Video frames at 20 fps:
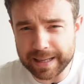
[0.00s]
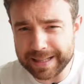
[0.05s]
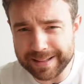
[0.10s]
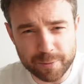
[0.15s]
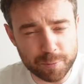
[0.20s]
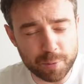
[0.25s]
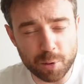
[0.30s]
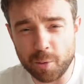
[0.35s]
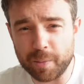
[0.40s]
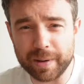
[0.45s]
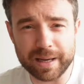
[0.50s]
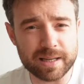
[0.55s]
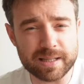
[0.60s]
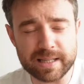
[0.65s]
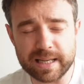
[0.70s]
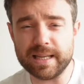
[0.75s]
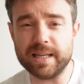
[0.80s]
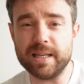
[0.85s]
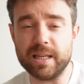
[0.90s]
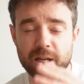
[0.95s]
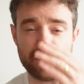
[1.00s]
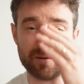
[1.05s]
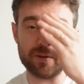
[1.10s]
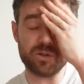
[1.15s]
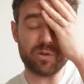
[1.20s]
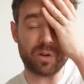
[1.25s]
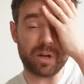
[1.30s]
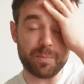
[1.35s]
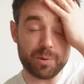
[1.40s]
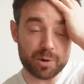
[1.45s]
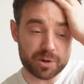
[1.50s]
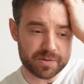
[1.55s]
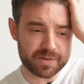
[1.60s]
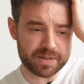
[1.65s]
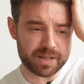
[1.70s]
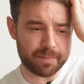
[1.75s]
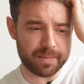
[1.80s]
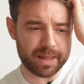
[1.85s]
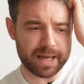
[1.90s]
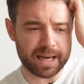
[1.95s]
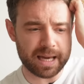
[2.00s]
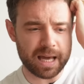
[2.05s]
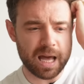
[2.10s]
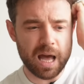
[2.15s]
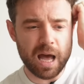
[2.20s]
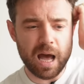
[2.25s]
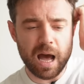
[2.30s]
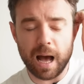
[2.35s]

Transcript: at Liverpool because he, you know, he's trying to push for something.